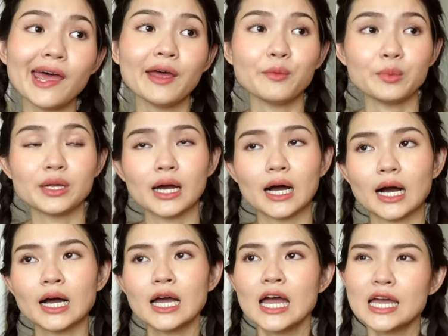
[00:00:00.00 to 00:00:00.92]
and we
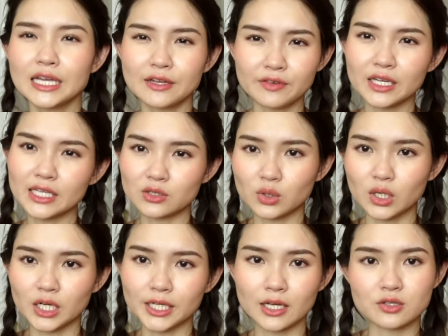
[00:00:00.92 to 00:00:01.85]
are giving it
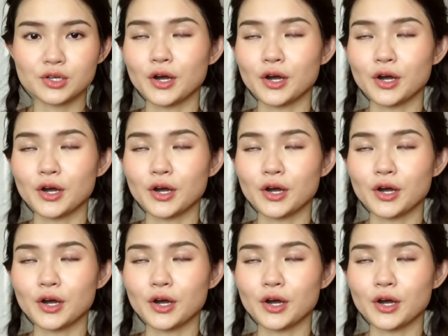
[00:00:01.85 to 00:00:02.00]
to her now.